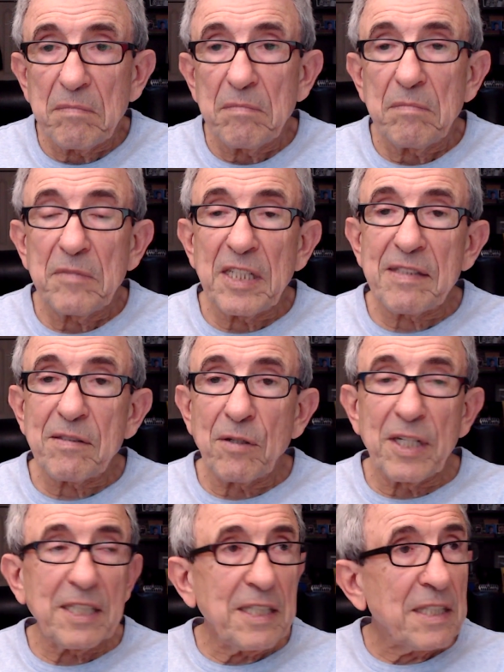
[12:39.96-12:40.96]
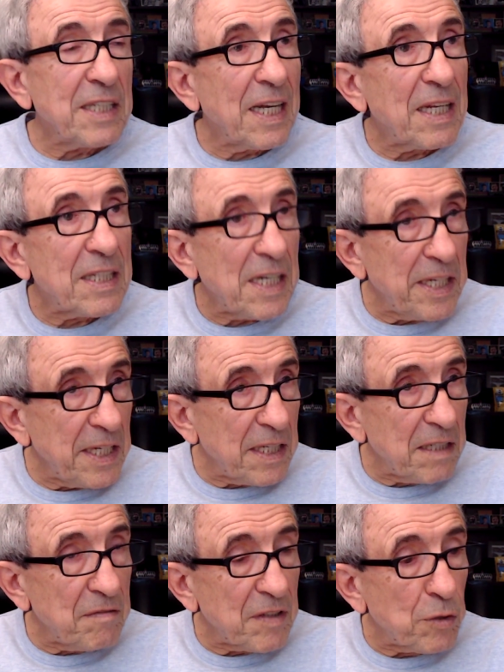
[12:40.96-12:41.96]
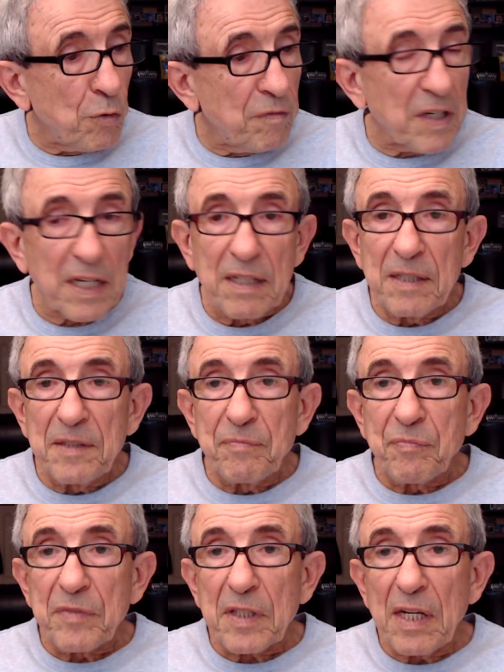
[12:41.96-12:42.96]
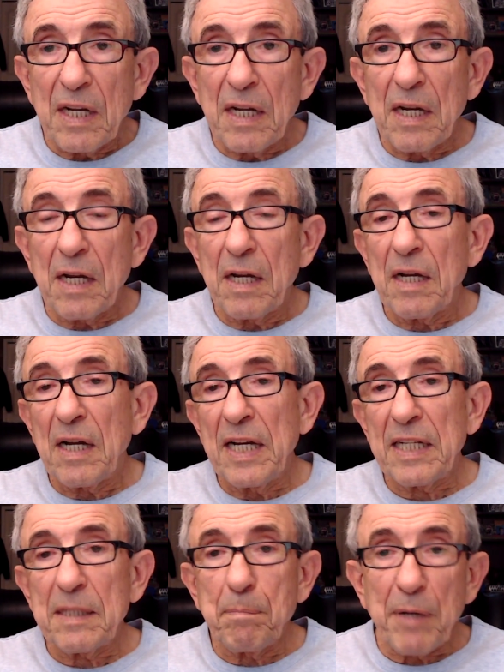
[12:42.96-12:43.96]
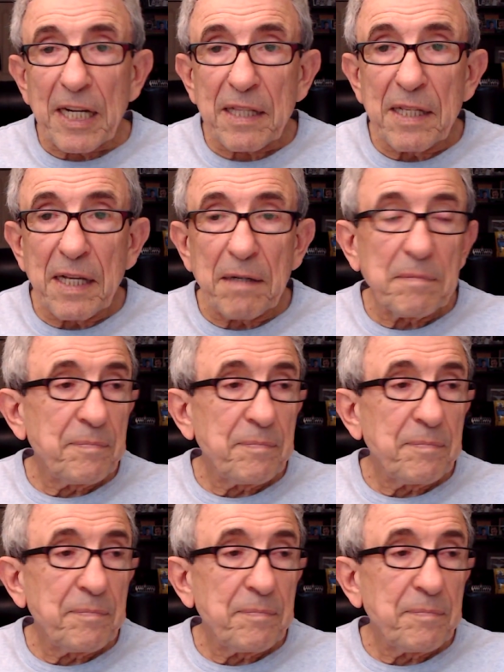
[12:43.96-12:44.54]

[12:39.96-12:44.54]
that's already in Canada, here in Vancouver. I had a partner,